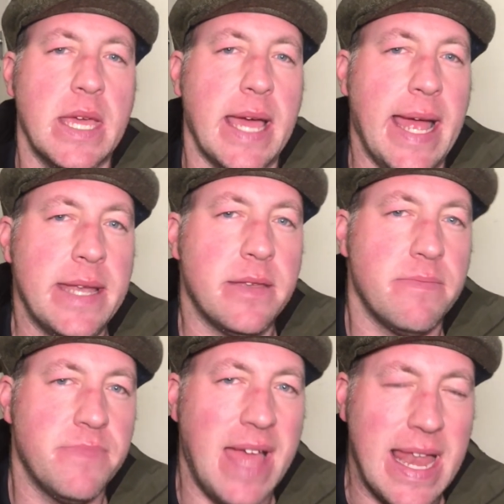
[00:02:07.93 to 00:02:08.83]
And
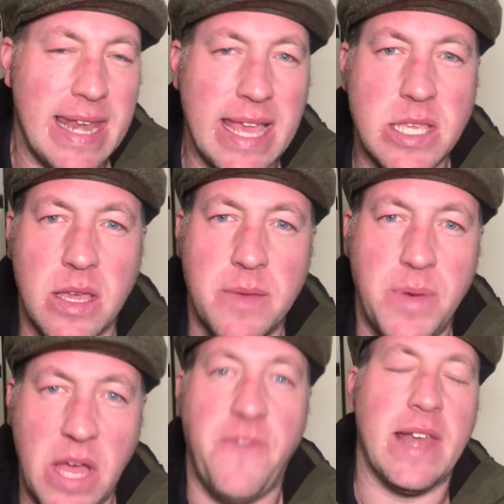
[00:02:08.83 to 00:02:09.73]
that links
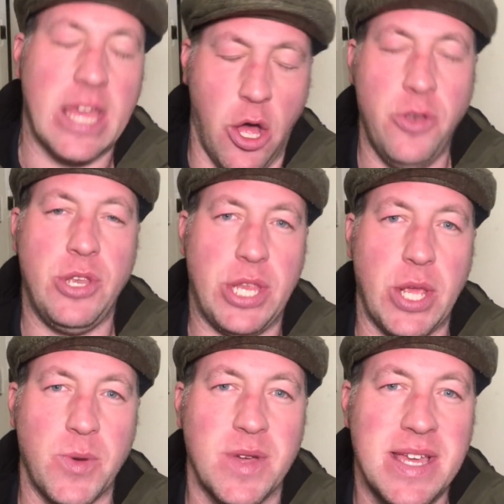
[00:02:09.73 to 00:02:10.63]
perfectly
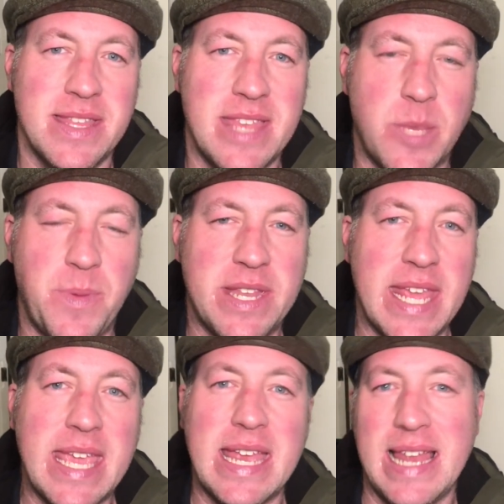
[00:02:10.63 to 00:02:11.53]
onto this
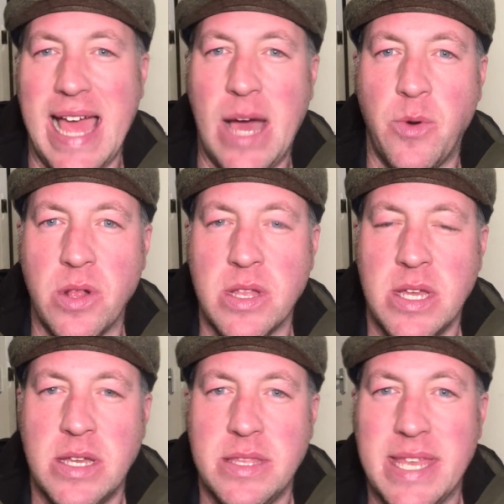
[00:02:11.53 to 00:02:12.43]
particular owl
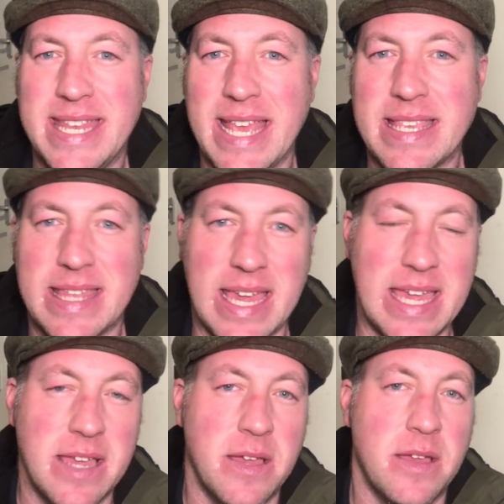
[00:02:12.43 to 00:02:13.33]
that is
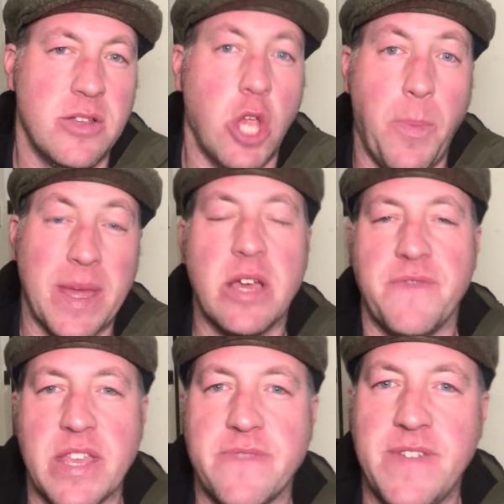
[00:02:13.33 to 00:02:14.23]
the topic of
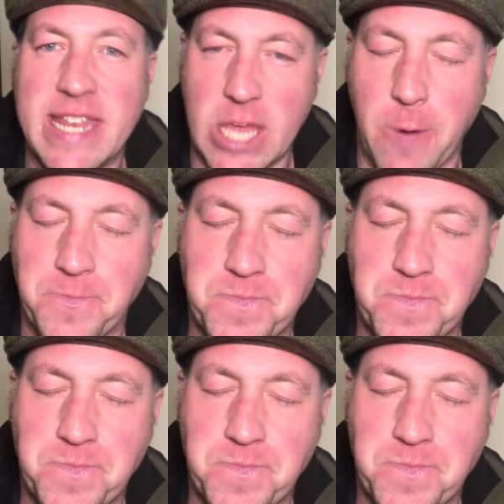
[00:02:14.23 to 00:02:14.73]
this video.